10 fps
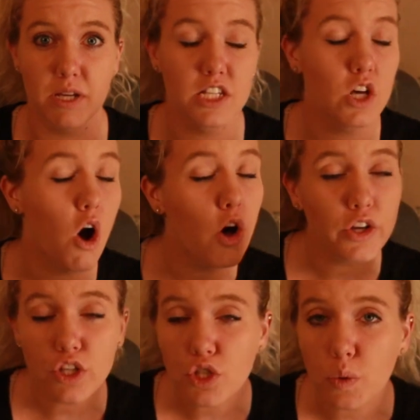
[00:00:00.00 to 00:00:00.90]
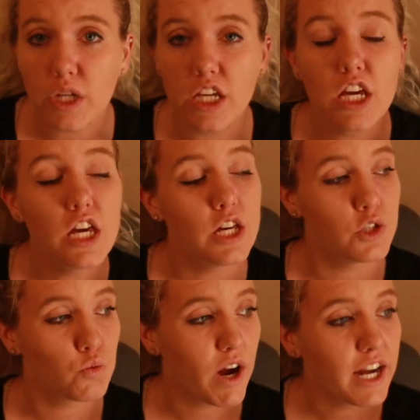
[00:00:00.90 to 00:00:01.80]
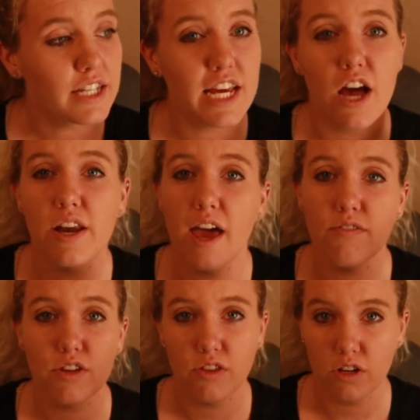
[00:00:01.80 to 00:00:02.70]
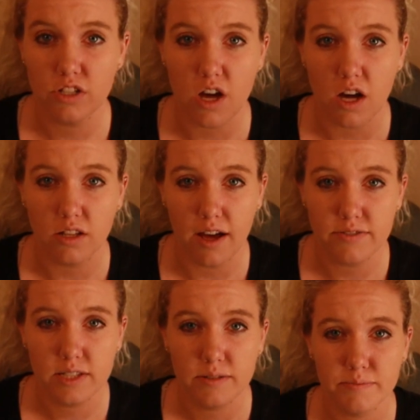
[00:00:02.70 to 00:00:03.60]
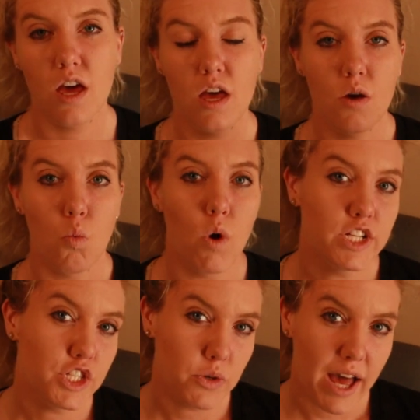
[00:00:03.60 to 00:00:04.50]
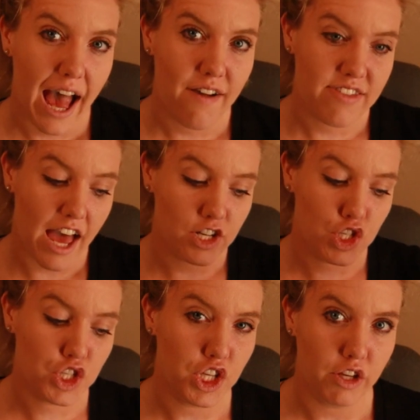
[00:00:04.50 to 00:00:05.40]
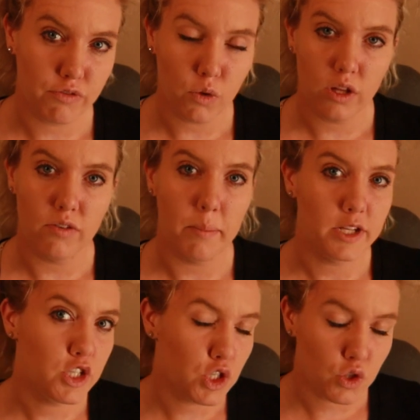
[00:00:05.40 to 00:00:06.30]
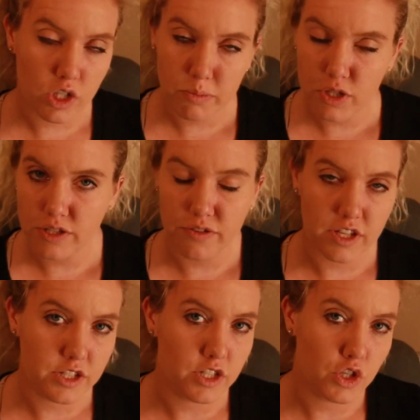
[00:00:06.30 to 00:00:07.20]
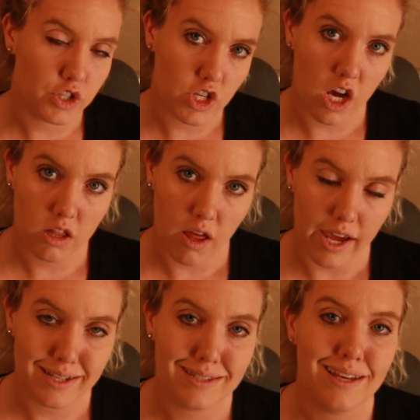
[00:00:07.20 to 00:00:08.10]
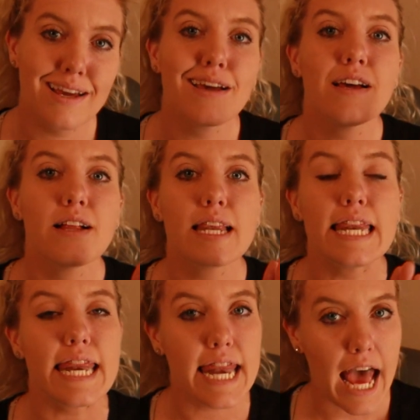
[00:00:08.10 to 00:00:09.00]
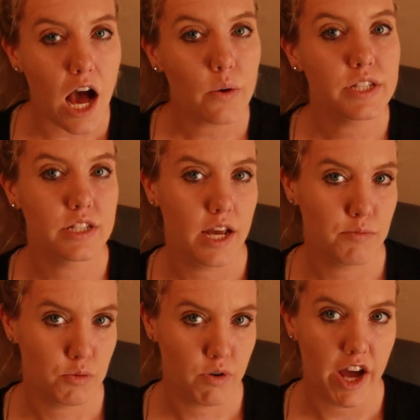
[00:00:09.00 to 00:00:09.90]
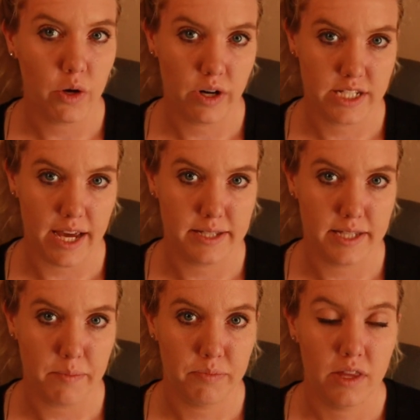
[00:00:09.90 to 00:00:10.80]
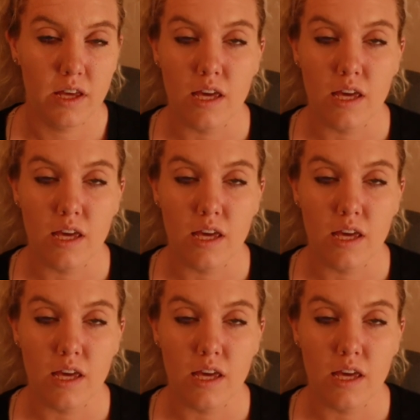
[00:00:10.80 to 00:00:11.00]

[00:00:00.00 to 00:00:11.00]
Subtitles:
because all you're doing is writing down everything your dog loves. Once you have that sheet full of a bunch of scribbles of things that your dog likes, now it's time to prioritize them.